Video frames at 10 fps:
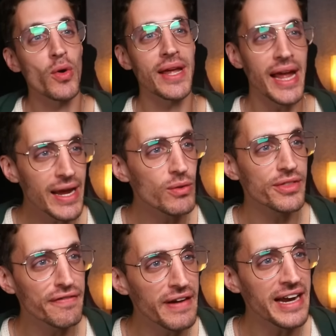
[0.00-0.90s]
okay with
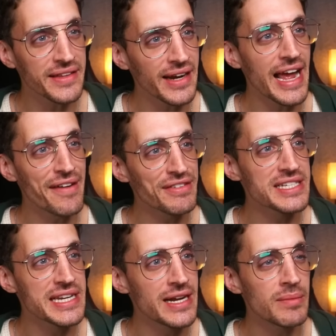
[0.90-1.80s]
the fact that I haven't
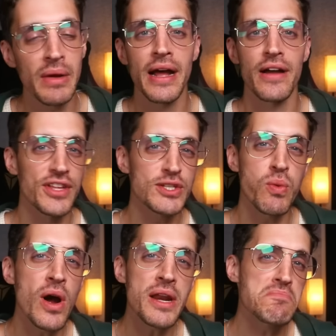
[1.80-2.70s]
seen them. This
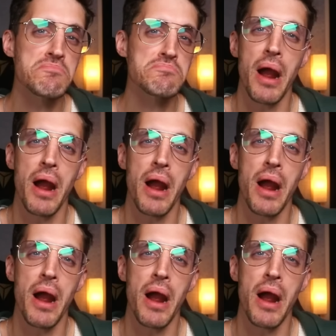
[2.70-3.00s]
one,